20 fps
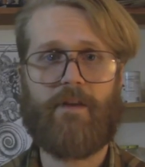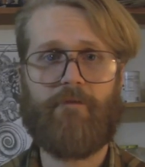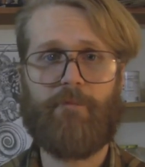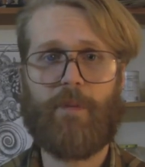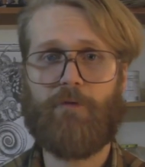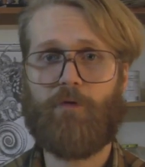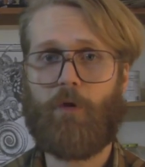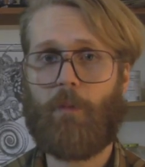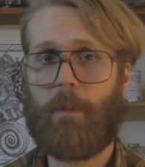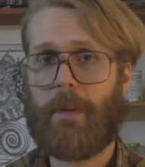have
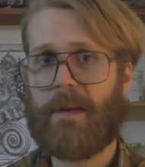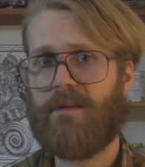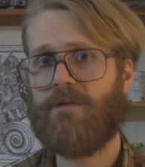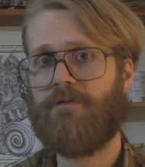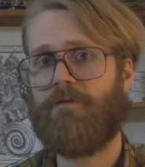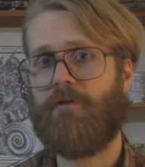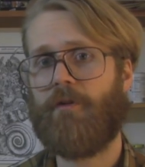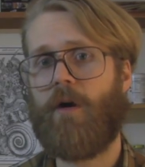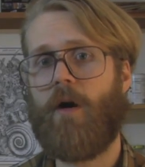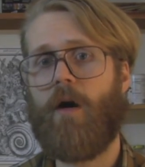been
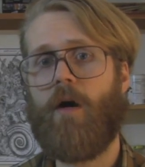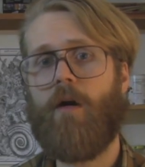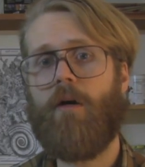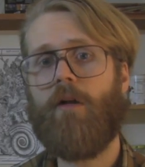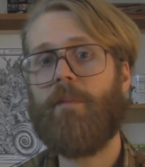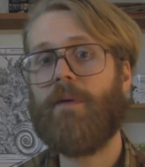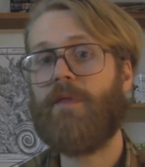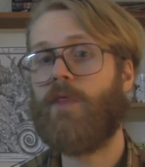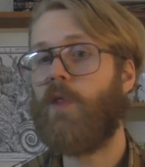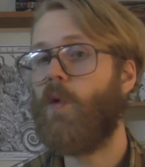repealed for all
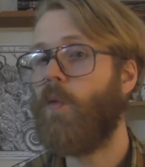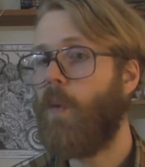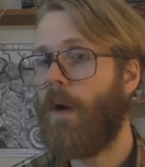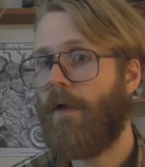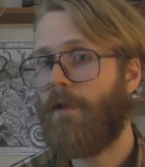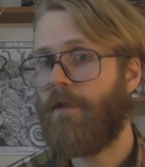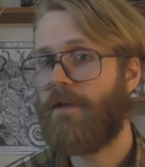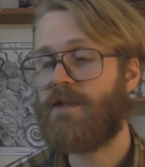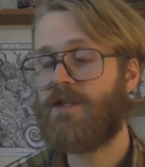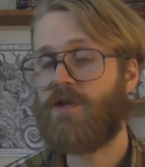but the
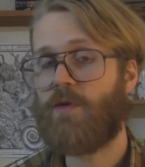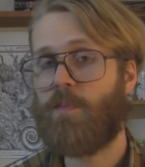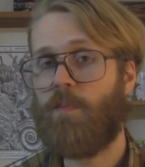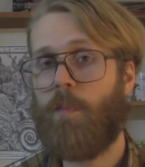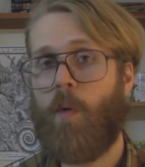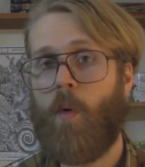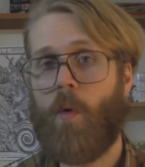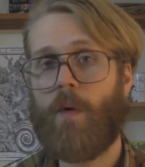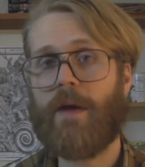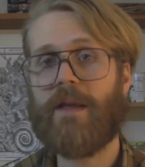wealthiest
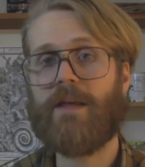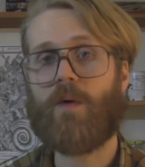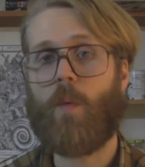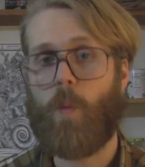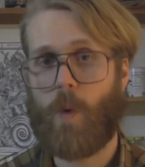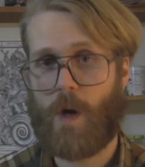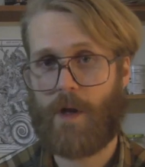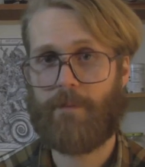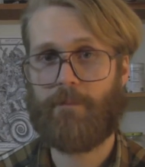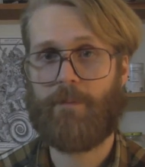
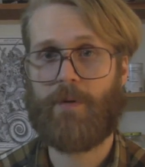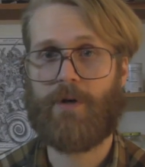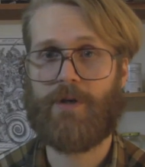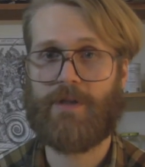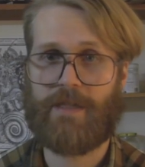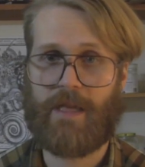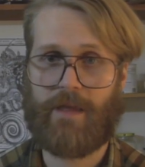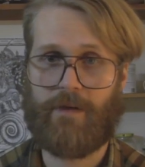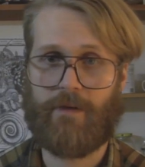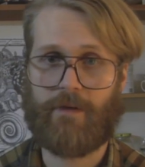
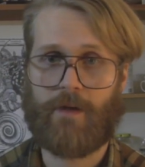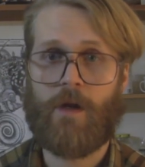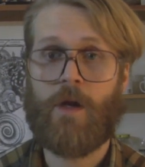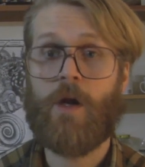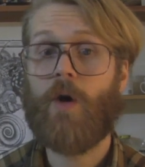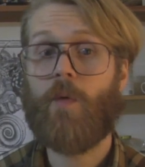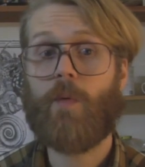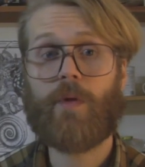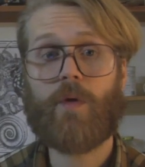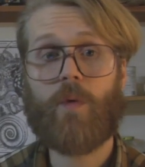0.1%,
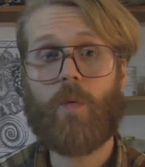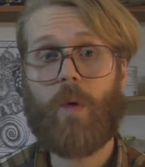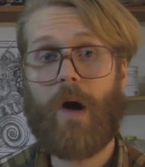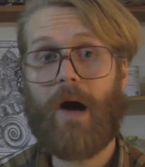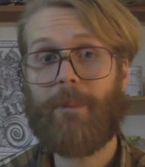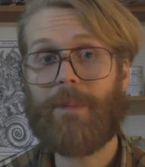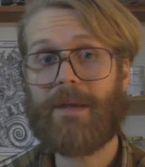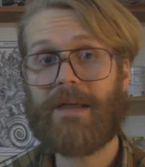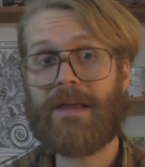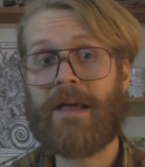with a
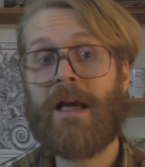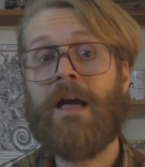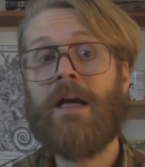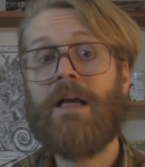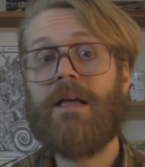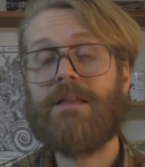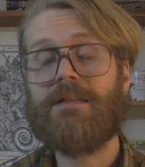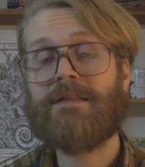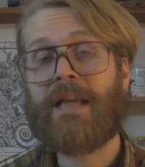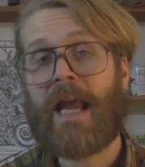whopping
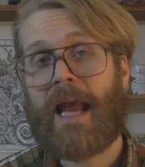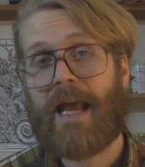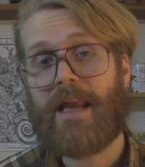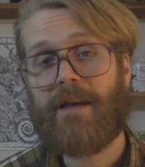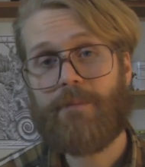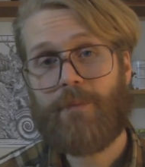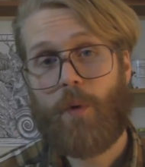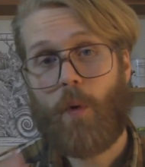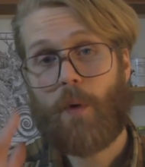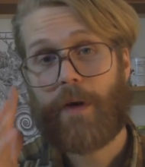
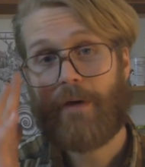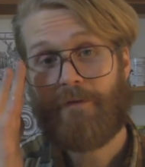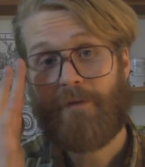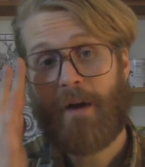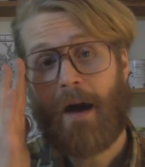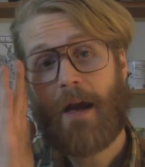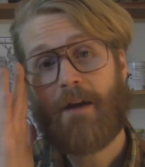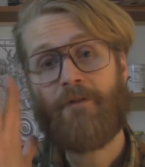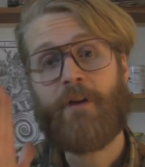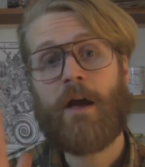
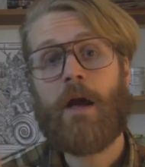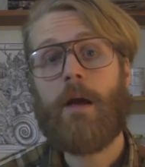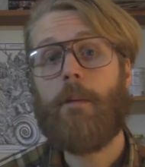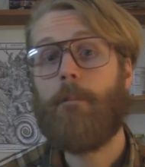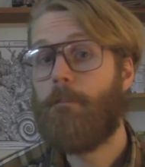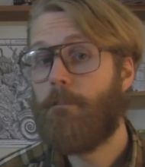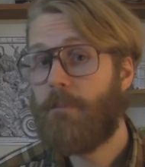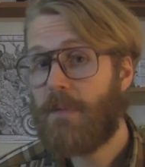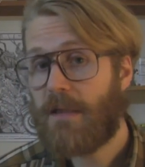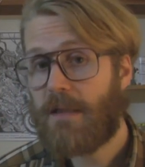$10.5
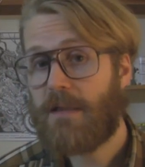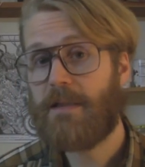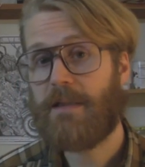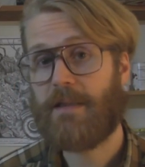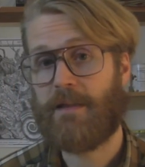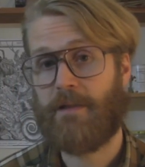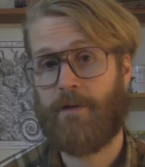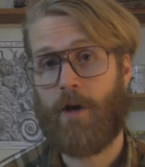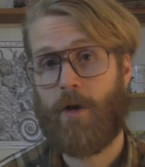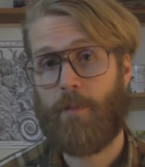
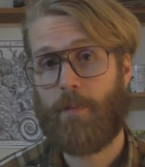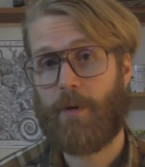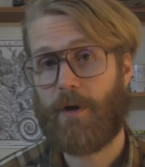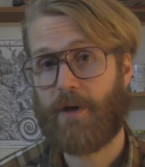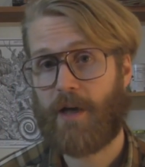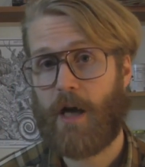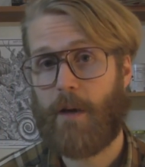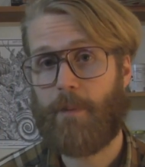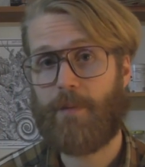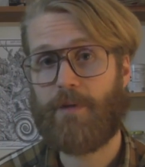million per
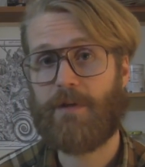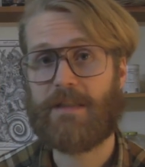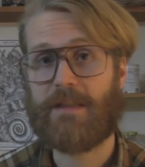couple